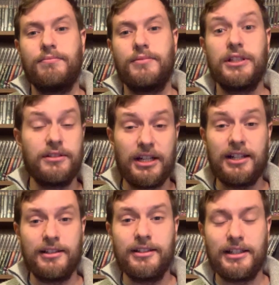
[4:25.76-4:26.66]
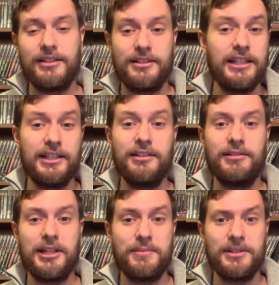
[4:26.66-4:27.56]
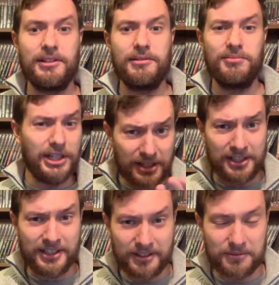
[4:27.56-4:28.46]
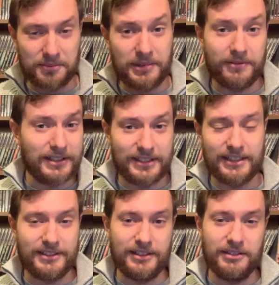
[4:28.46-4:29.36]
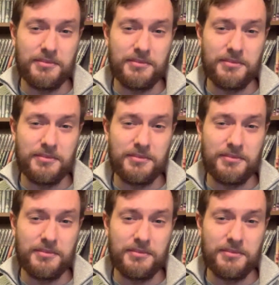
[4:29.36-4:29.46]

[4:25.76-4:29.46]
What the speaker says: the Dalek, as seen in the episode Dalek, would be fantastic.